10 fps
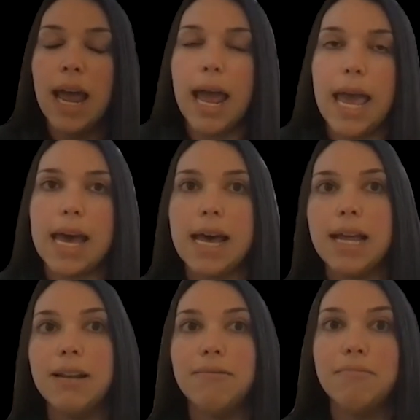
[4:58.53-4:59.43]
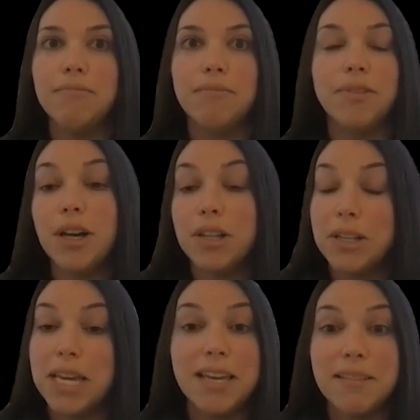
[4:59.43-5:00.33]
And
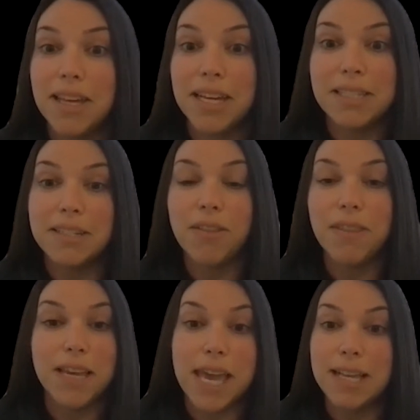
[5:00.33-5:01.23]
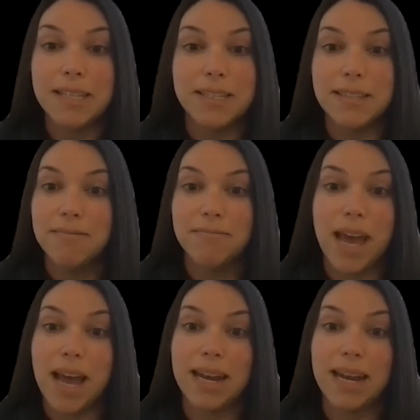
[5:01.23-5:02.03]
luckily, that's not the case at